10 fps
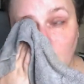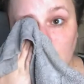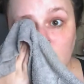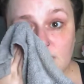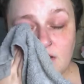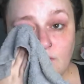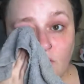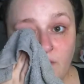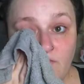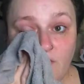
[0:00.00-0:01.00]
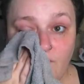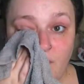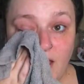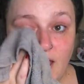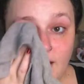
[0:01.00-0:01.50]
Notice I'm not being rough on
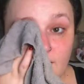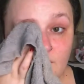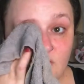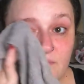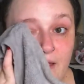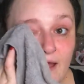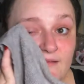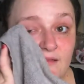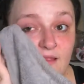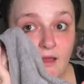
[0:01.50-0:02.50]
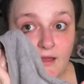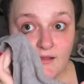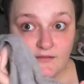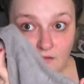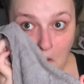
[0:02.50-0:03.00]
my eyes, I'm just patting the
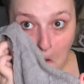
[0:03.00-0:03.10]
eyes.